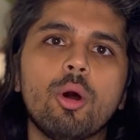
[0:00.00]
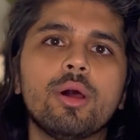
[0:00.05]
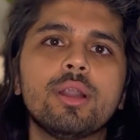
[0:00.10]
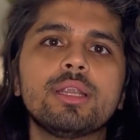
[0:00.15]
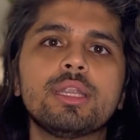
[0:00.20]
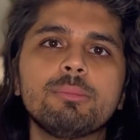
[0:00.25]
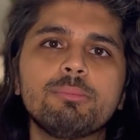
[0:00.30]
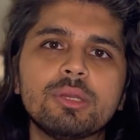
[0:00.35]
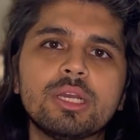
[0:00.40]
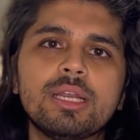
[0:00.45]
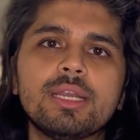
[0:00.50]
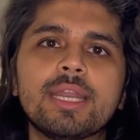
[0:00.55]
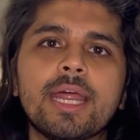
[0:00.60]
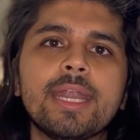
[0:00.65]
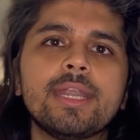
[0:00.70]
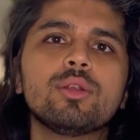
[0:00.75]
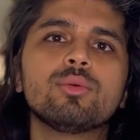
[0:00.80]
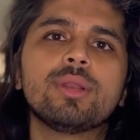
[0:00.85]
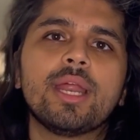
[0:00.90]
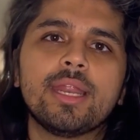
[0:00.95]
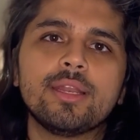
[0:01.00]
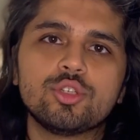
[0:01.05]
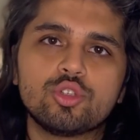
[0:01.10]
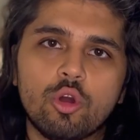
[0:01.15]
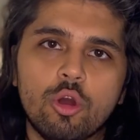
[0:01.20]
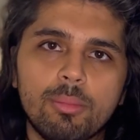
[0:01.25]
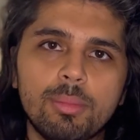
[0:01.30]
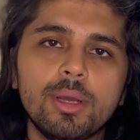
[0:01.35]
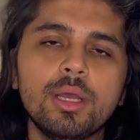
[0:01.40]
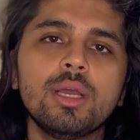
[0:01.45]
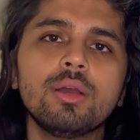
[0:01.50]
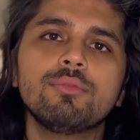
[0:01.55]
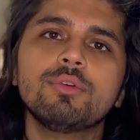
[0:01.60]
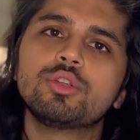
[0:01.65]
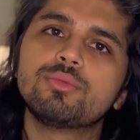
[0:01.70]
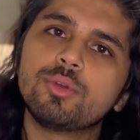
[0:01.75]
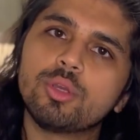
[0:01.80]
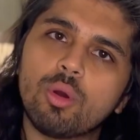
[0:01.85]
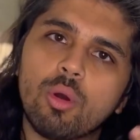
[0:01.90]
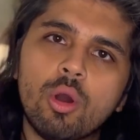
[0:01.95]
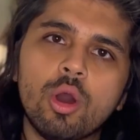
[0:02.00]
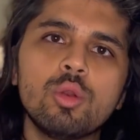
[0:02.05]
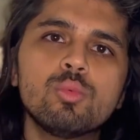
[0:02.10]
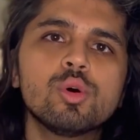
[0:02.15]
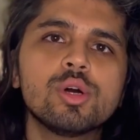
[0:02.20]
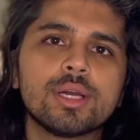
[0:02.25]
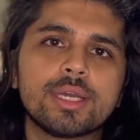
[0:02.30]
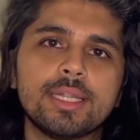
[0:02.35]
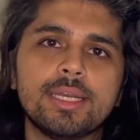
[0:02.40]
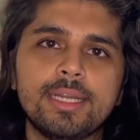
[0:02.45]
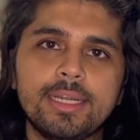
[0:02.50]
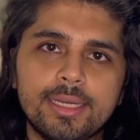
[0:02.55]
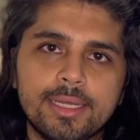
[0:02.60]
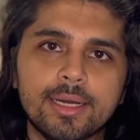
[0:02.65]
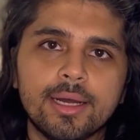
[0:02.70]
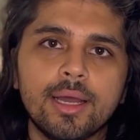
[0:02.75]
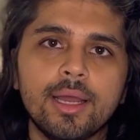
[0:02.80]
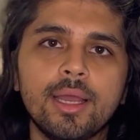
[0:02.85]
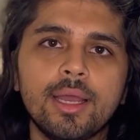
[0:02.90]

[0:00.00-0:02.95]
or a typical 9-to-9 job, which we all work in India.